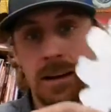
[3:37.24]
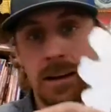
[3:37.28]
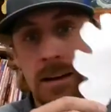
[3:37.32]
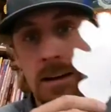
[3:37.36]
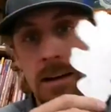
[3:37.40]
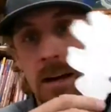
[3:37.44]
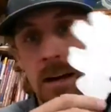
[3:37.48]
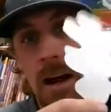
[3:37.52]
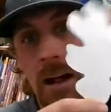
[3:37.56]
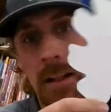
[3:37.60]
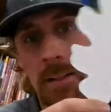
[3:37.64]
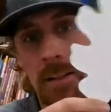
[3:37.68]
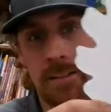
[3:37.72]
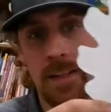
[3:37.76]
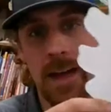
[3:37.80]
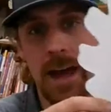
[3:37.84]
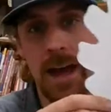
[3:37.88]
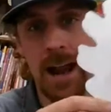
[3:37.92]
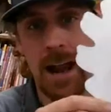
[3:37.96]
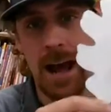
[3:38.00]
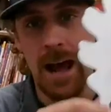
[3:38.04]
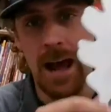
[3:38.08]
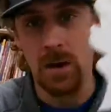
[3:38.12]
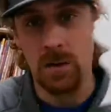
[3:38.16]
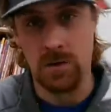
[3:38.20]
cut
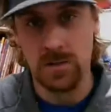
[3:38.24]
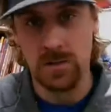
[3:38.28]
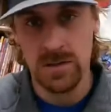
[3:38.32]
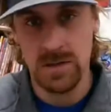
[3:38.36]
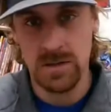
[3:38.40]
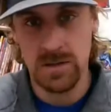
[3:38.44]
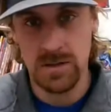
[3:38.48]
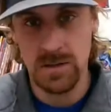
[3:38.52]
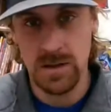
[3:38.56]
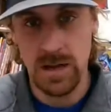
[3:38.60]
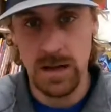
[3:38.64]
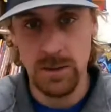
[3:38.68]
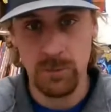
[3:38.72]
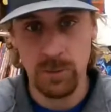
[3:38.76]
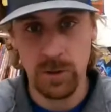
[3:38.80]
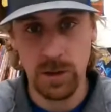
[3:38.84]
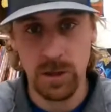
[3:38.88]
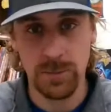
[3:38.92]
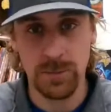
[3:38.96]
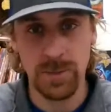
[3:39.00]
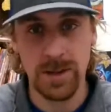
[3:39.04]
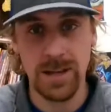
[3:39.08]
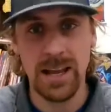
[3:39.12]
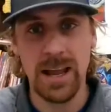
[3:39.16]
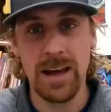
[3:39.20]
that out. And we're
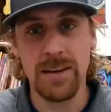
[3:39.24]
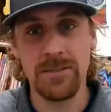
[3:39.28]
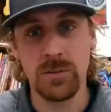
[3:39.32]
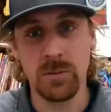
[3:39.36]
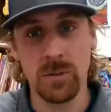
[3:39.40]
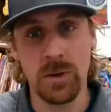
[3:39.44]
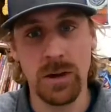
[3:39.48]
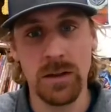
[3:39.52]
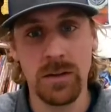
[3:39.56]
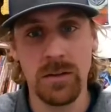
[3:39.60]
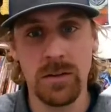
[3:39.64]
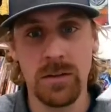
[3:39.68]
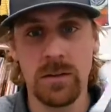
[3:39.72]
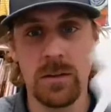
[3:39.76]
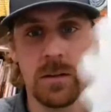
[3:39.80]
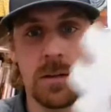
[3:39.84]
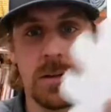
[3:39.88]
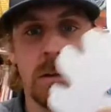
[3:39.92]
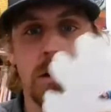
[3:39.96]
going to be left with